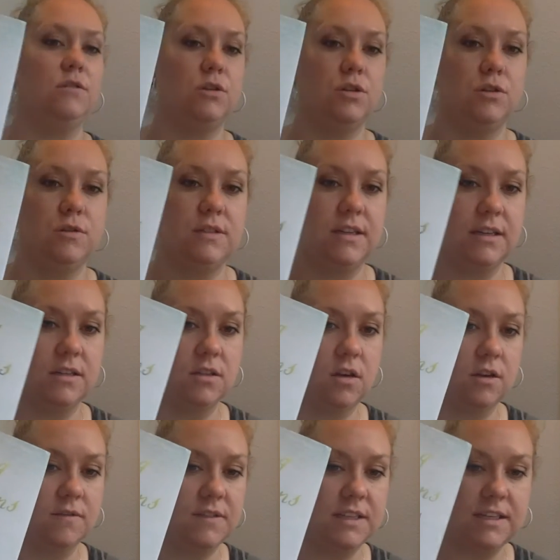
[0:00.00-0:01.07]
to do Sing a
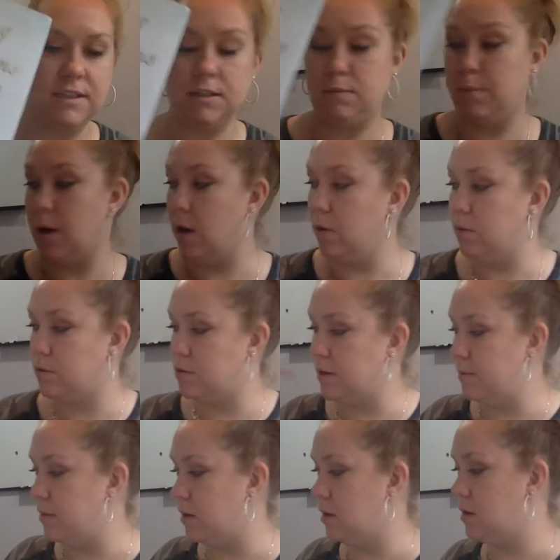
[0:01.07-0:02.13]
Song of Seasons poetry
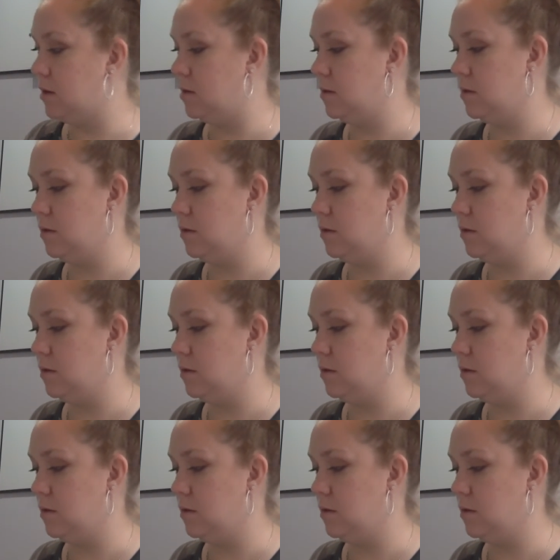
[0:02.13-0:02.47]
book.